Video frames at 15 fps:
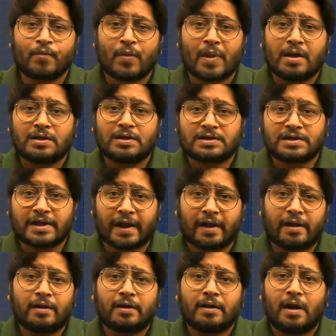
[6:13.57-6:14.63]

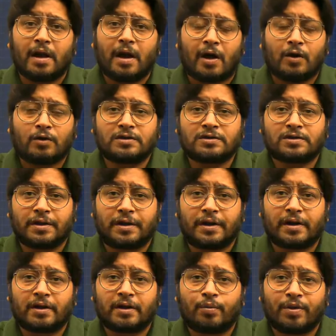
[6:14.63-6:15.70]
Second, how this
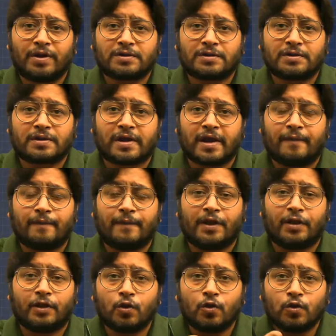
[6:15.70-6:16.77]
theoretical basis can be
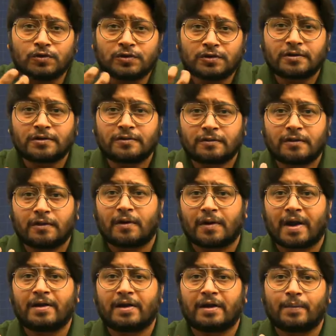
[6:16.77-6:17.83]
used,
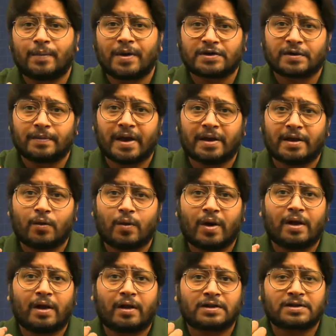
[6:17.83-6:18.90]
right, in a better manner while
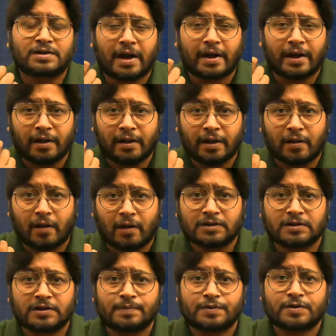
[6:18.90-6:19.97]
understanding the
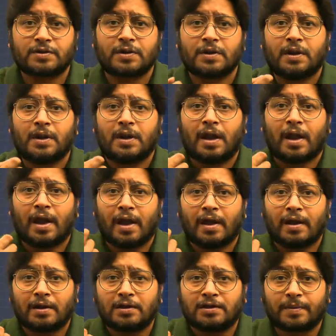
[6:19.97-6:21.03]
concepts and
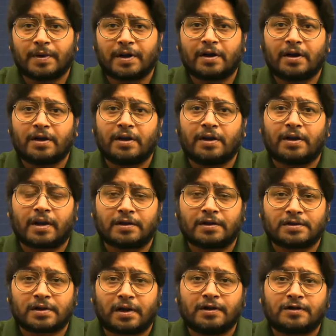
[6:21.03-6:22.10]
ultimately the case
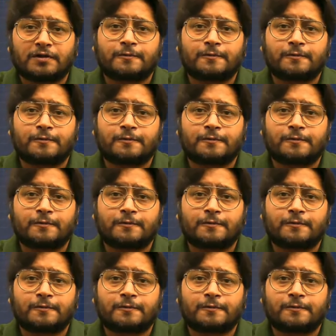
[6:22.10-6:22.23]
studies.